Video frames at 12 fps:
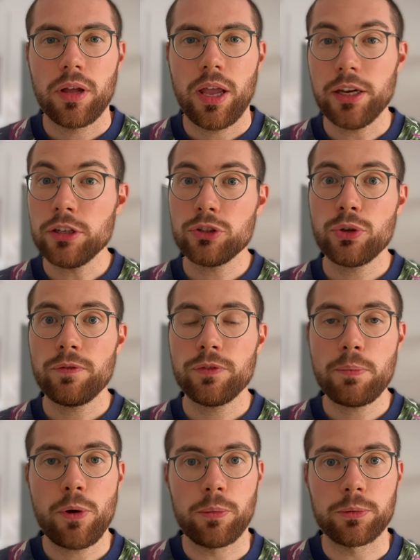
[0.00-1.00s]
And it served the
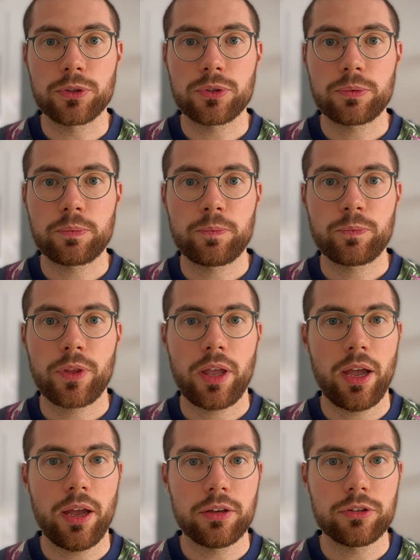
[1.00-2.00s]
purpose.
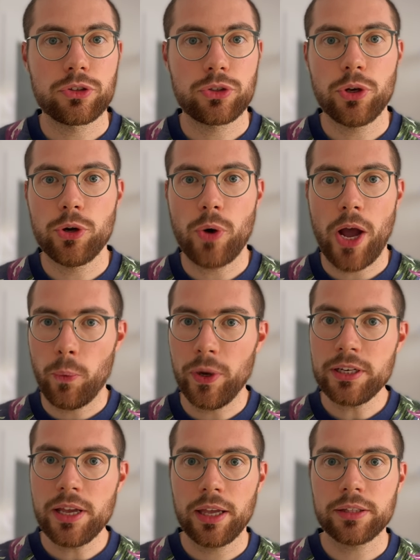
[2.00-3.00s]
So I
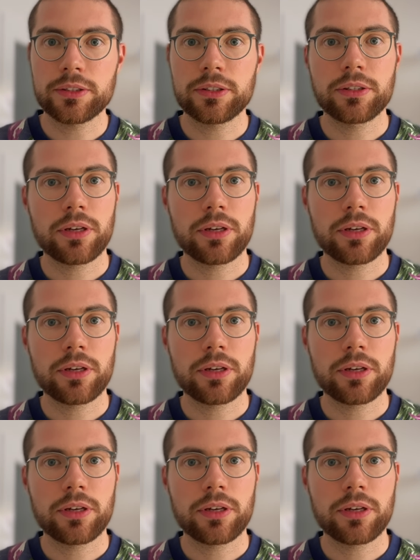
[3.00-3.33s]
went ahead